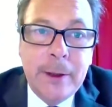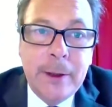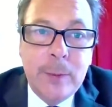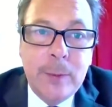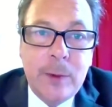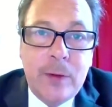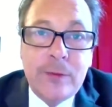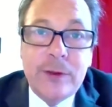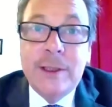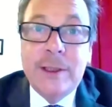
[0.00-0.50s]

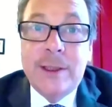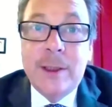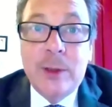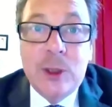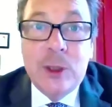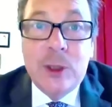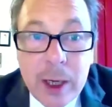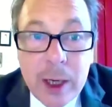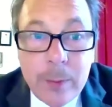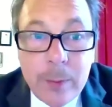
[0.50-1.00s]
Obviously
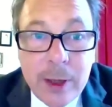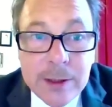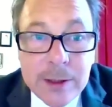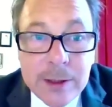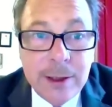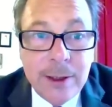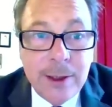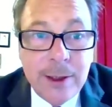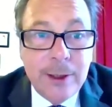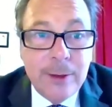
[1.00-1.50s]
something to aim
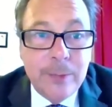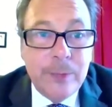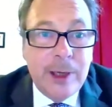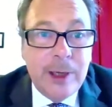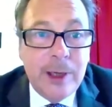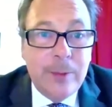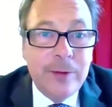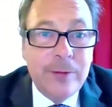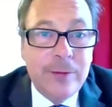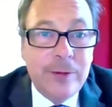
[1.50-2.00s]
at.
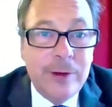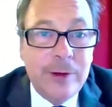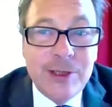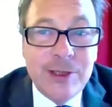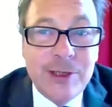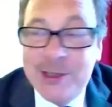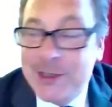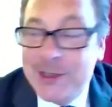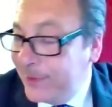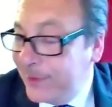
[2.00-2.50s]
Becoming
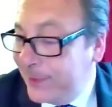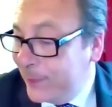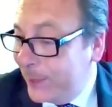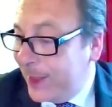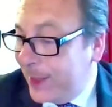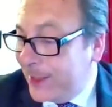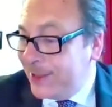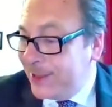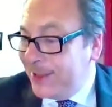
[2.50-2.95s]
first is even